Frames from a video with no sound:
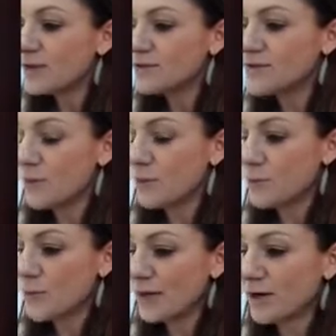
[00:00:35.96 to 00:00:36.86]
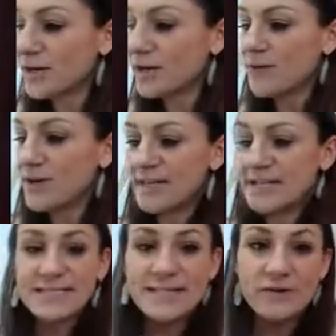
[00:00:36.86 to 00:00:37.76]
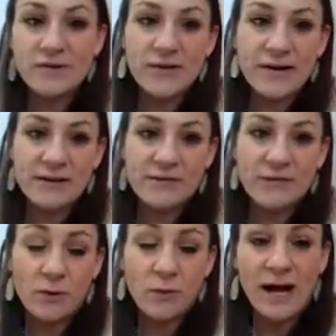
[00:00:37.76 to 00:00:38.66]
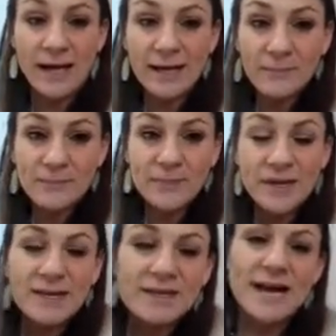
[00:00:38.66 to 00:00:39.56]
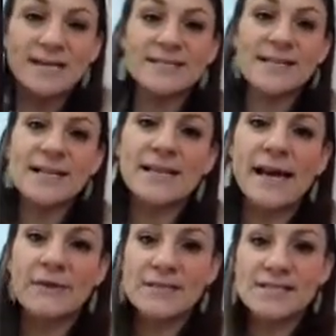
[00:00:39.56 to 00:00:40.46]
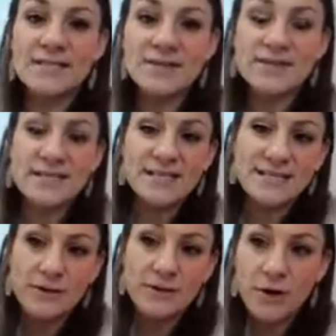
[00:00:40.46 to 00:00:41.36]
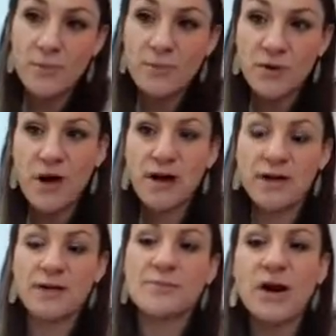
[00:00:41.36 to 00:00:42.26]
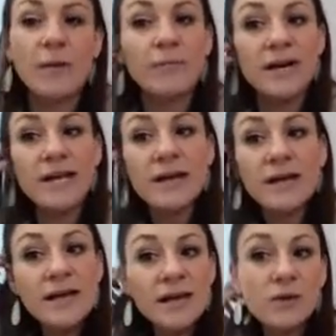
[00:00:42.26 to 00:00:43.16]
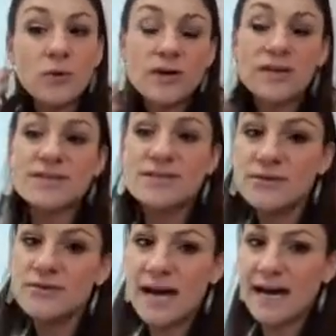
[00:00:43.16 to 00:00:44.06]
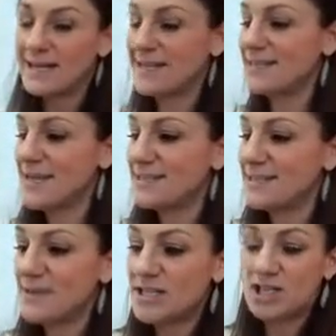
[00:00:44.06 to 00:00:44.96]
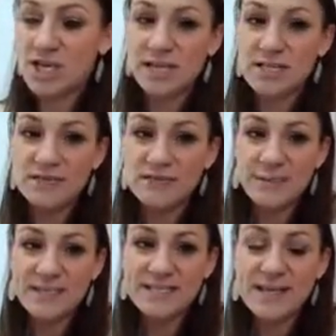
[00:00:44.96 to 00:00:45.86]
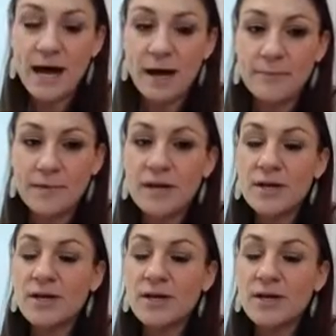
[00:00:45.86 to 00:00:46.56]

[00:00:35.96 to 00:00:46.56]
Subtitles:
So we are going to put 0 in for y. That's going to allow us to use the zero product property. In order to do that, this has to be changed from a sum